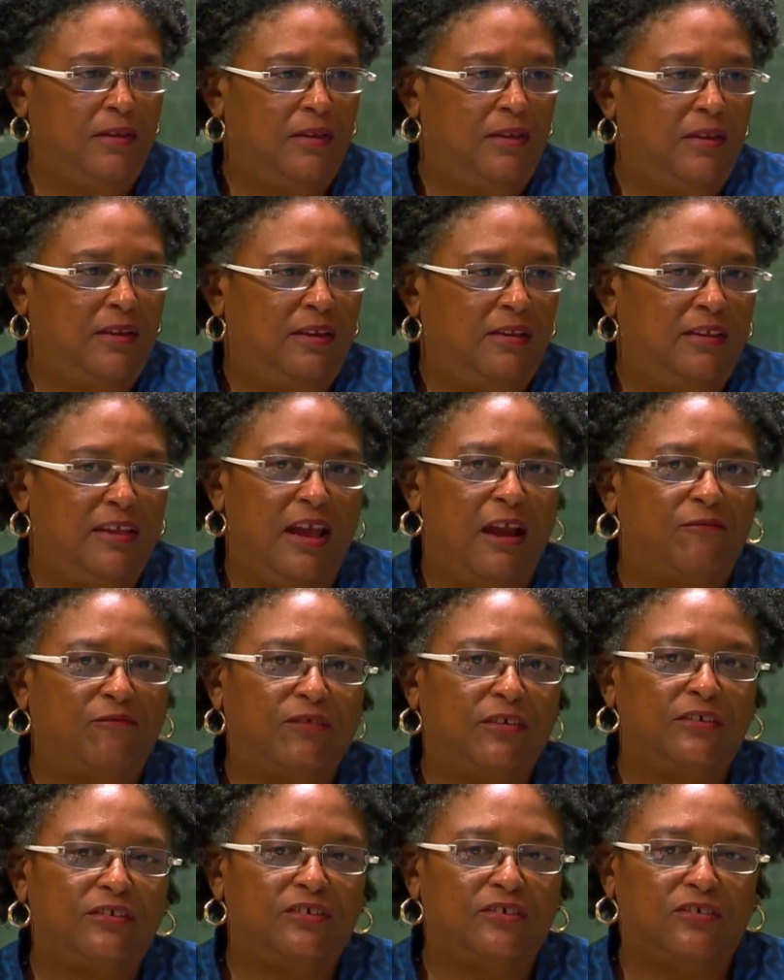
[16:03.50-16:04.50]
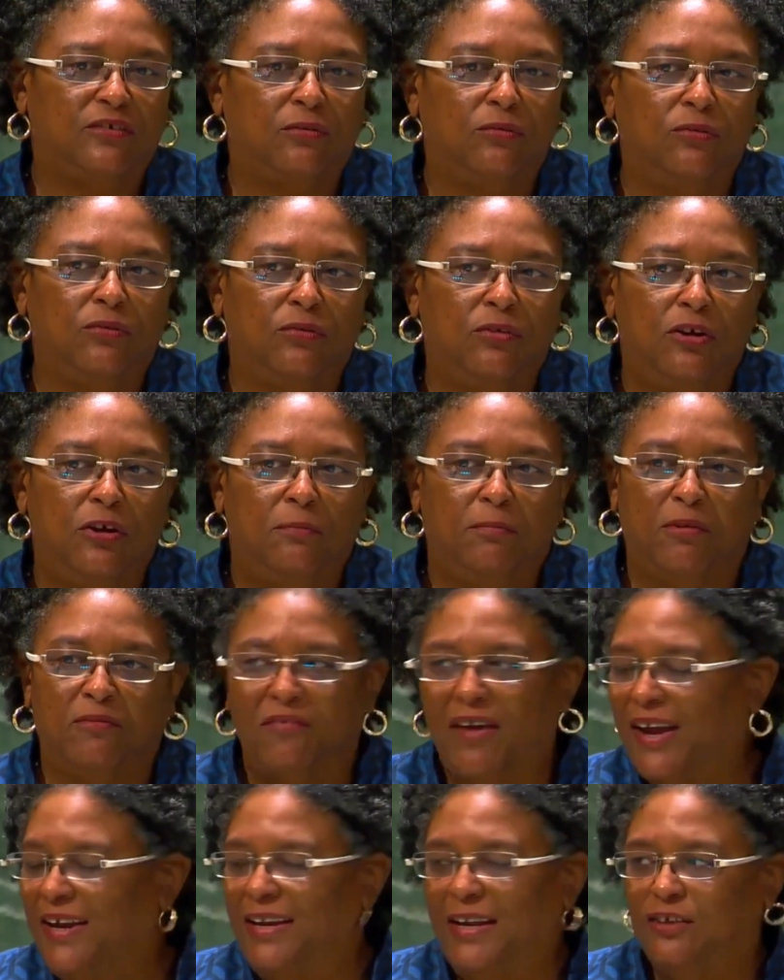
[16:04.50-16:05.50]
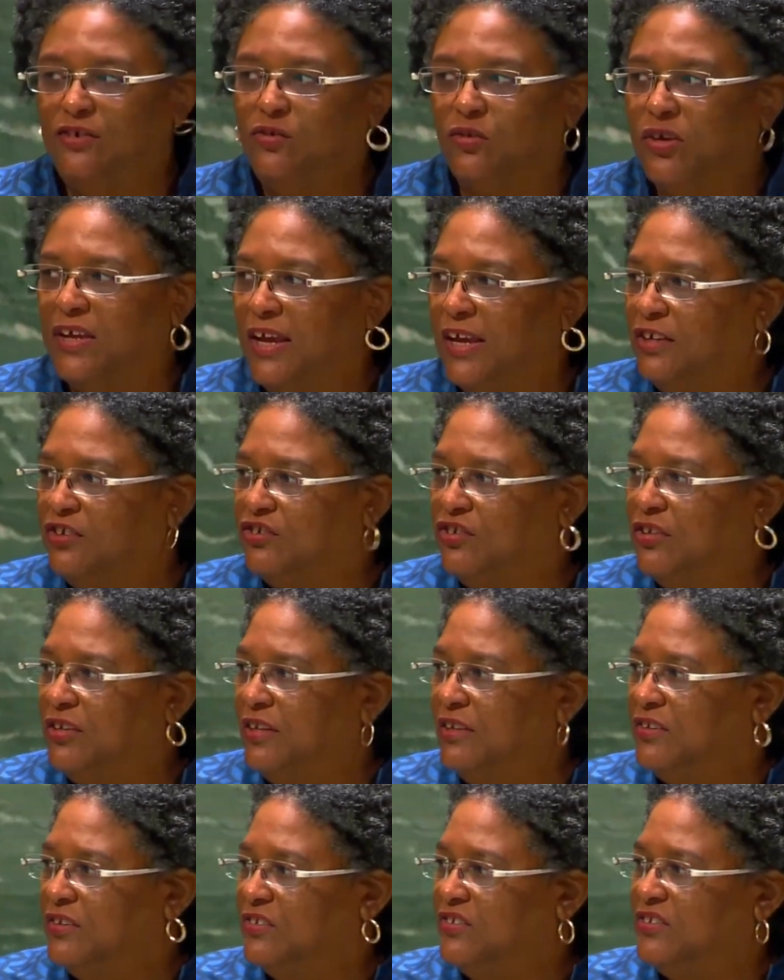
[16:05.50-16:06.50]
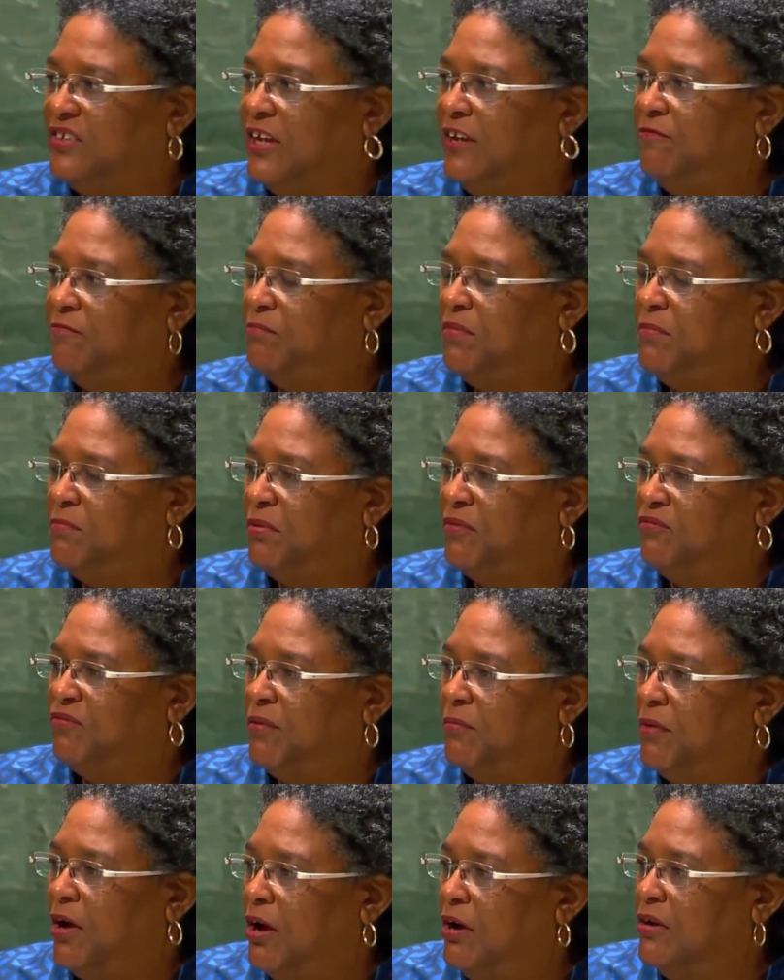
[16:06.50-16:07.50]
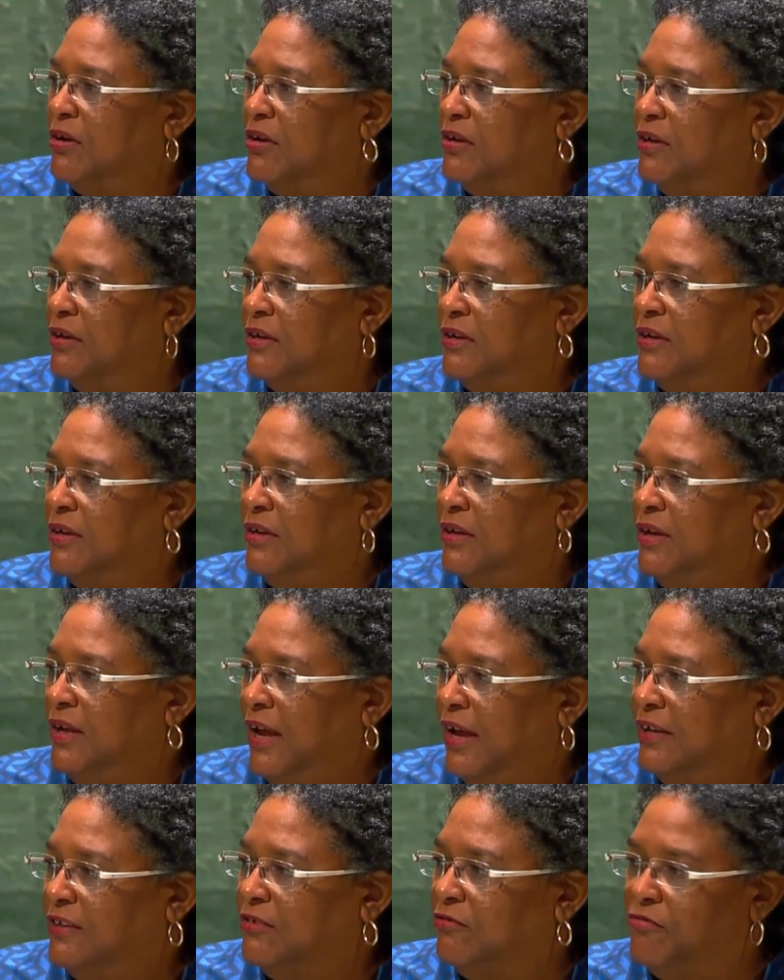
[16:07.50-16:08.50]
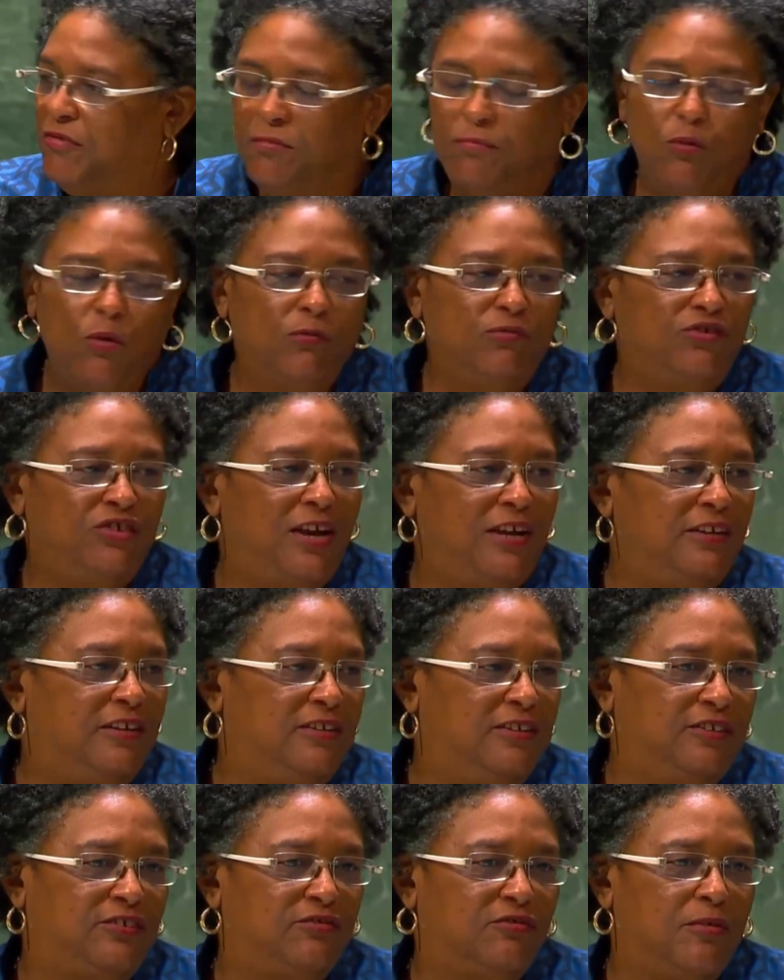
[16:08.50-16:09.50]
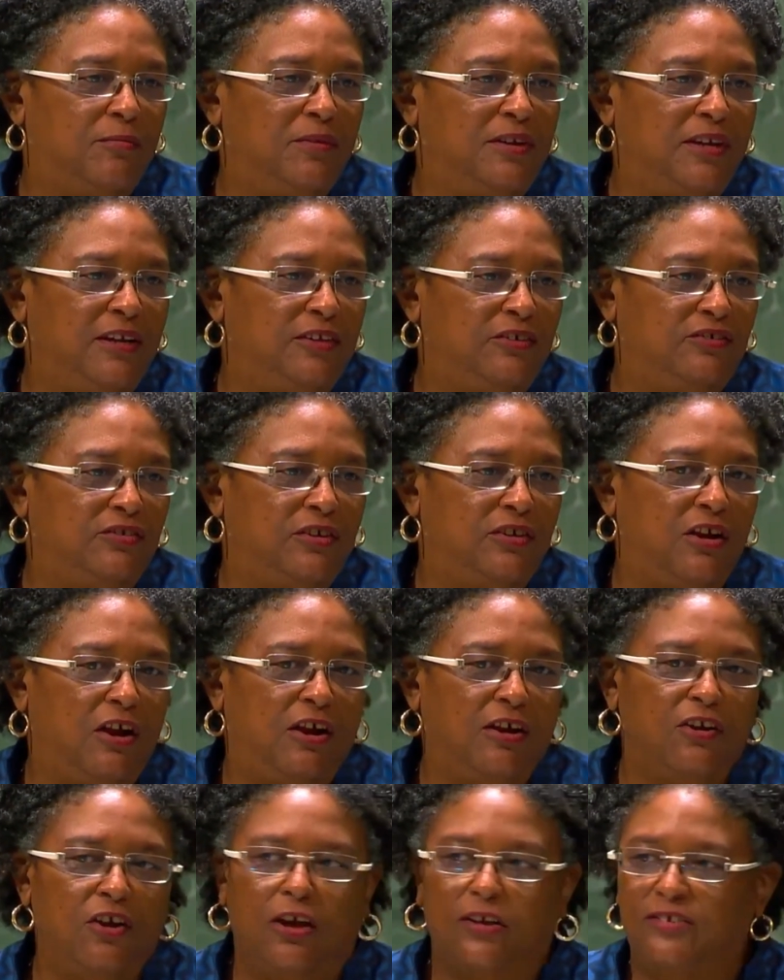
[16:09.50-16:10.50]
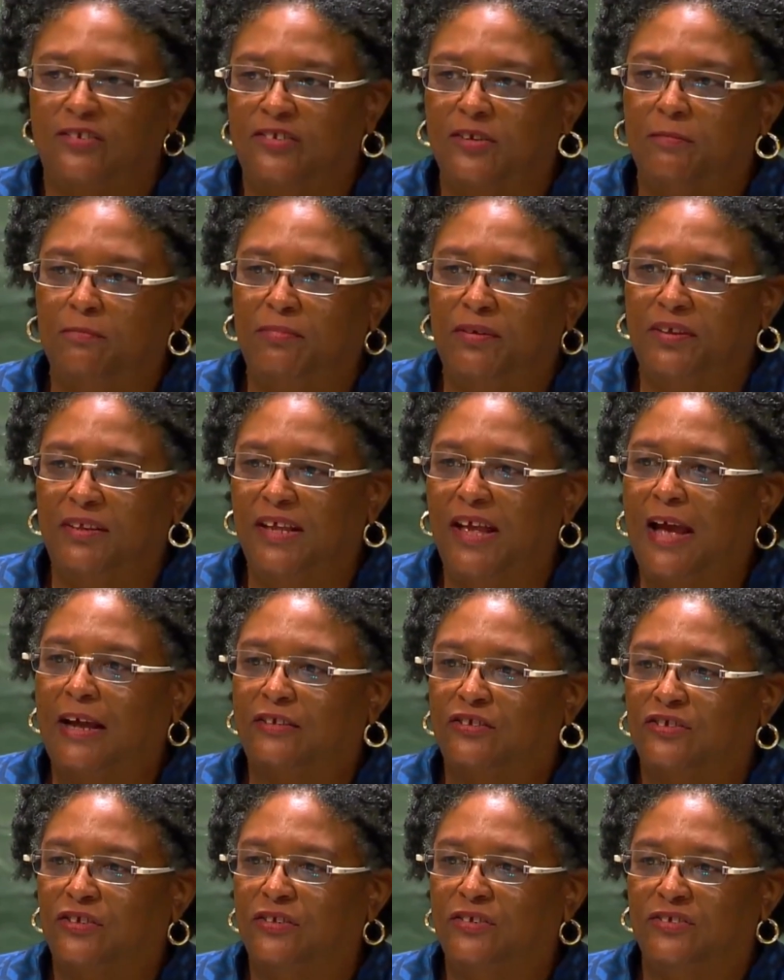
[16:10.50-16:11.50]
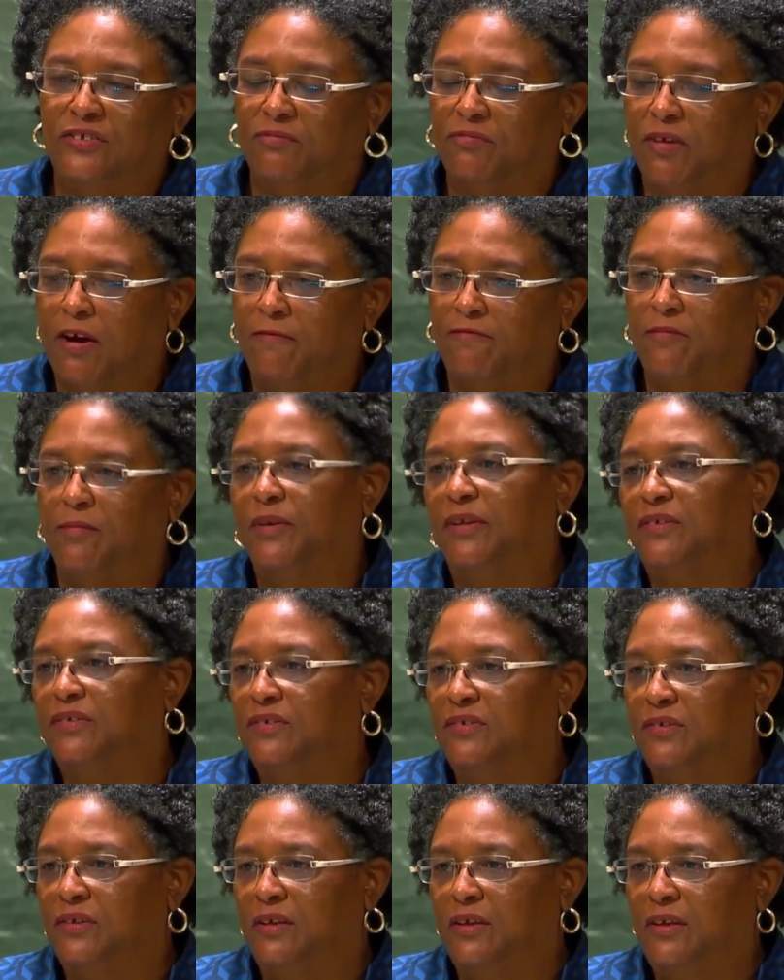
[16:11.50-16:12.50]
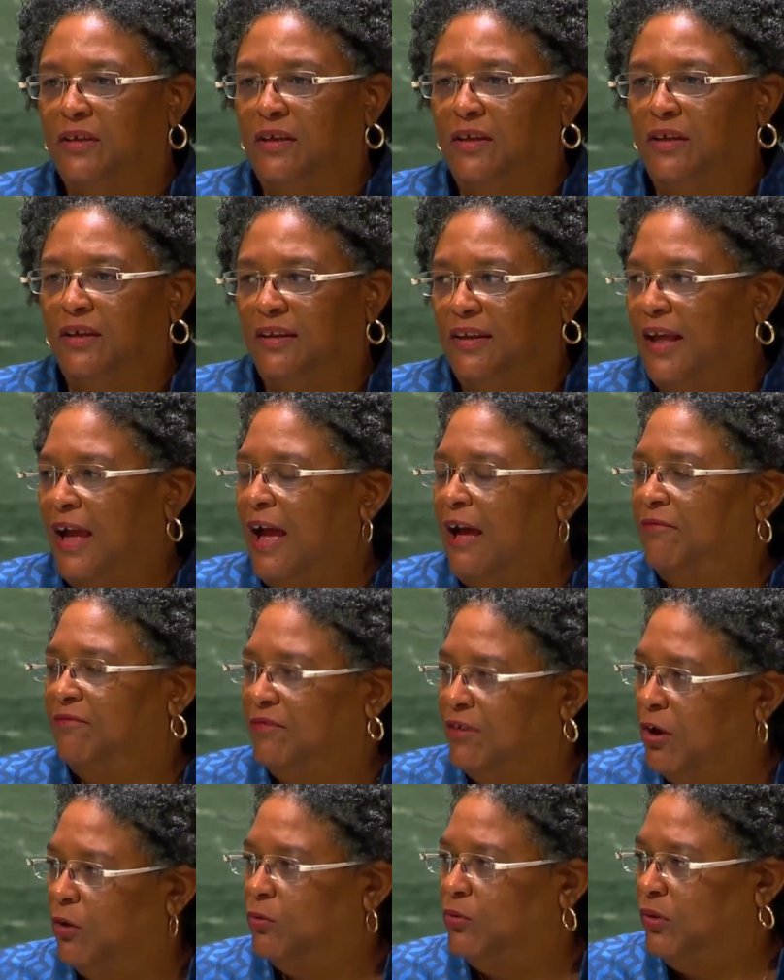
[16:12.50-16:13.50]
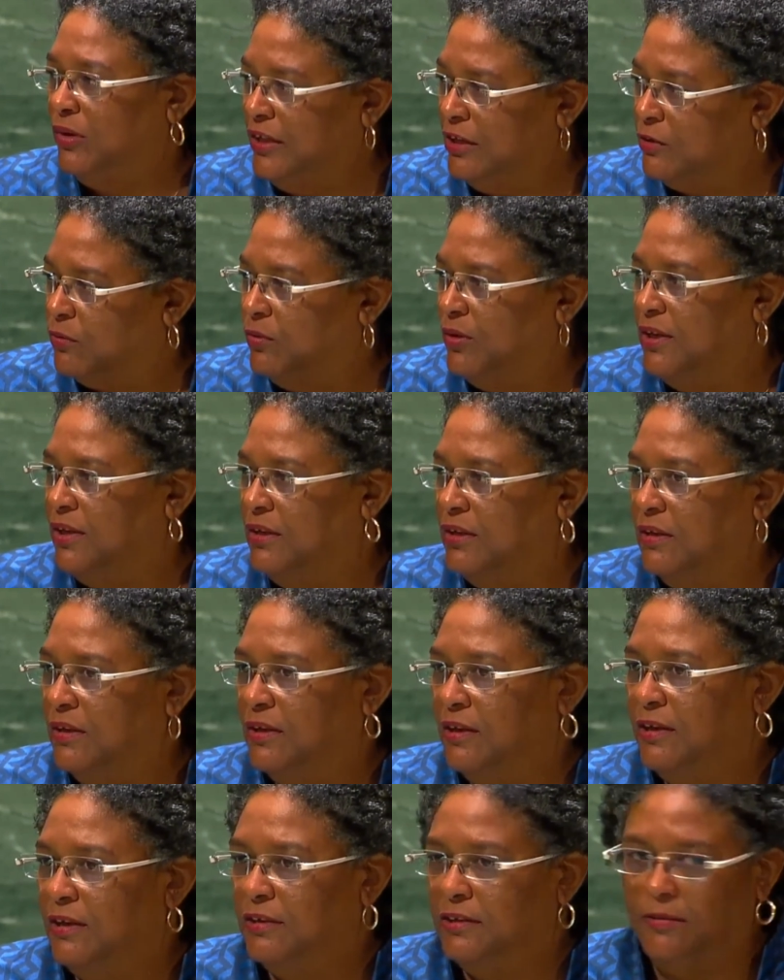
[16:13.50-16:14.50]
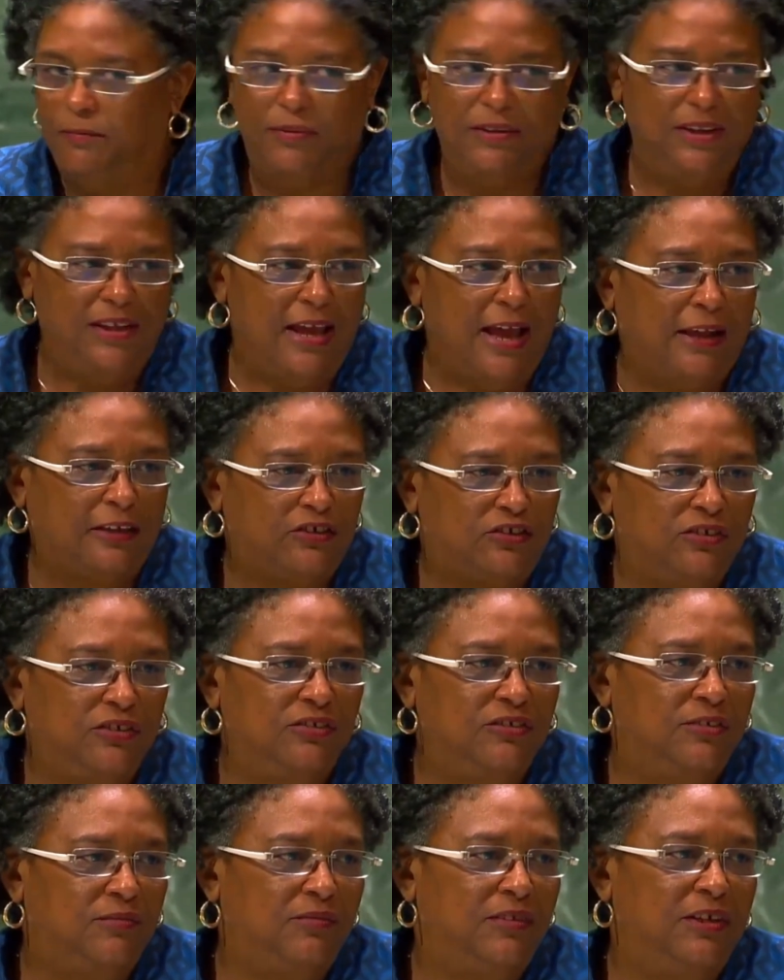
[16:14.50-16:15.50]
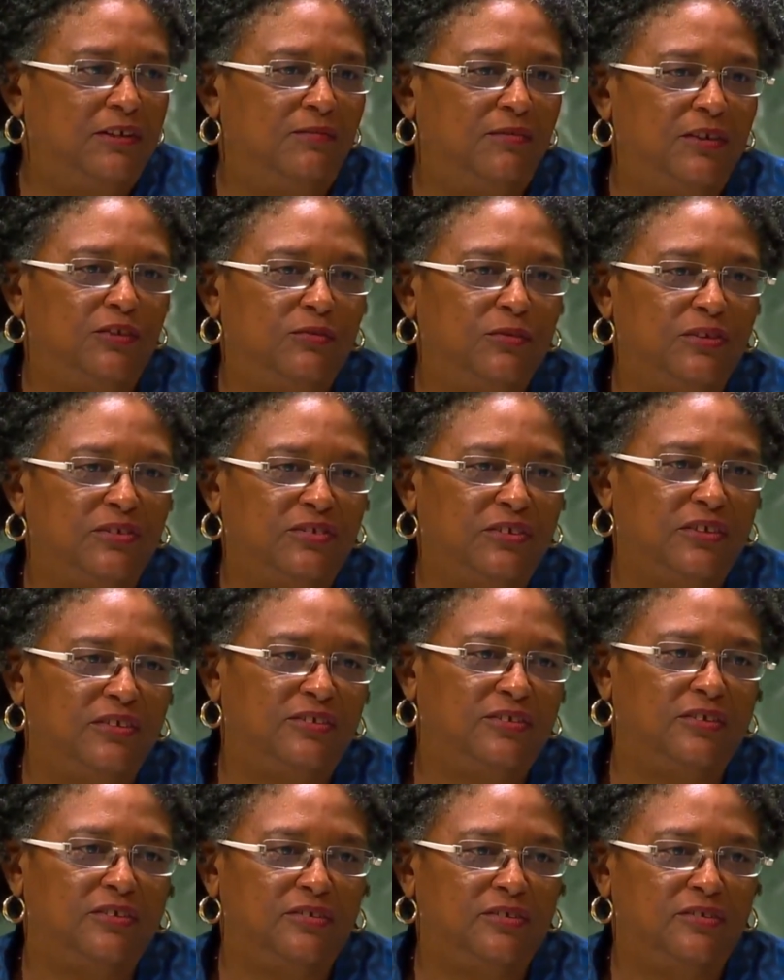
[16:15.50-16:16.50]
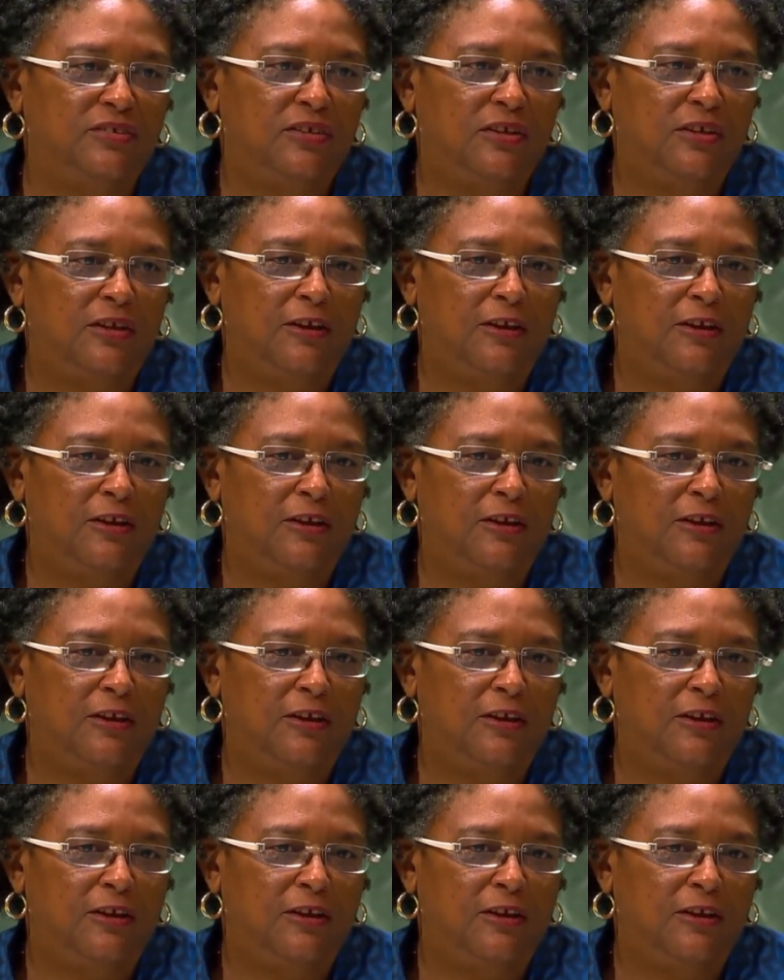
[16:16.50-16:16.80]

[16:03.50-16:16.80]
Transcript: The efforts to provide education and to save people from hunger and to remove gender discrimination are not simply the actions of governments. They have now equally to be the actions of individual citizens.